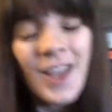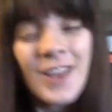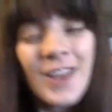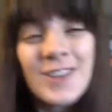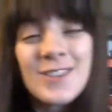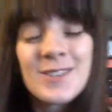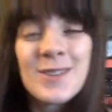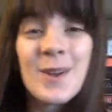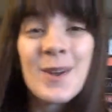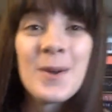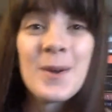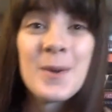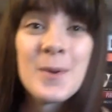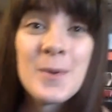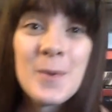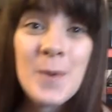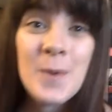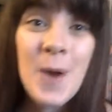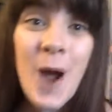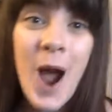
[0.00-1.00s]

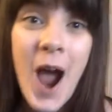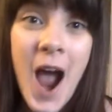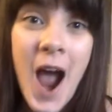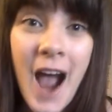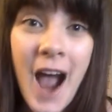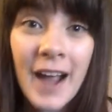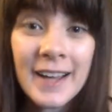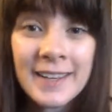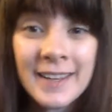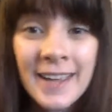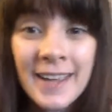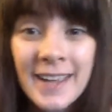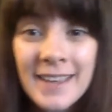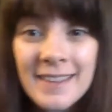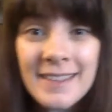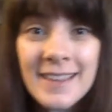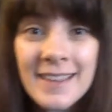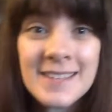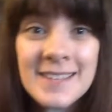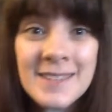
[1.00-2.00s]
So yeah,
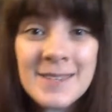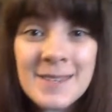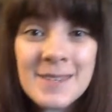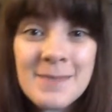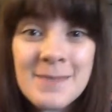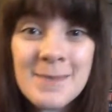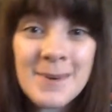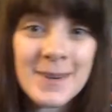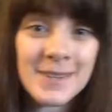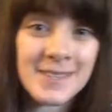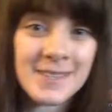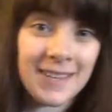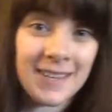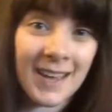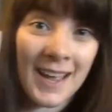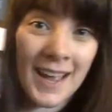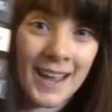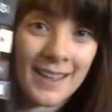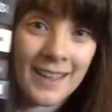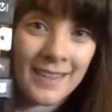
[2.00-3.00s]
these are all the books.
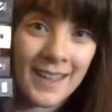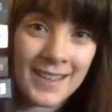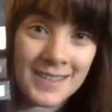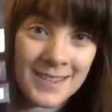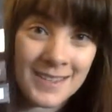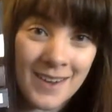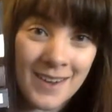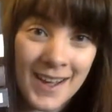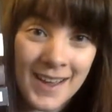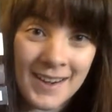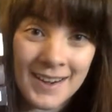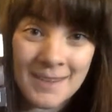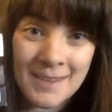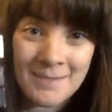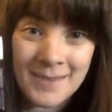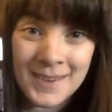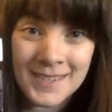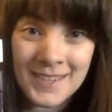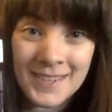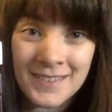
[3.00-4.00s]
That's quite an
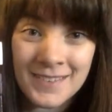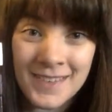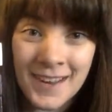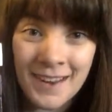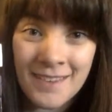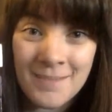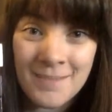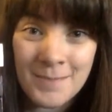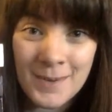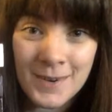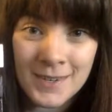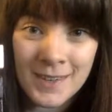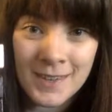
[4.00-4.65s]
impressive stack of books.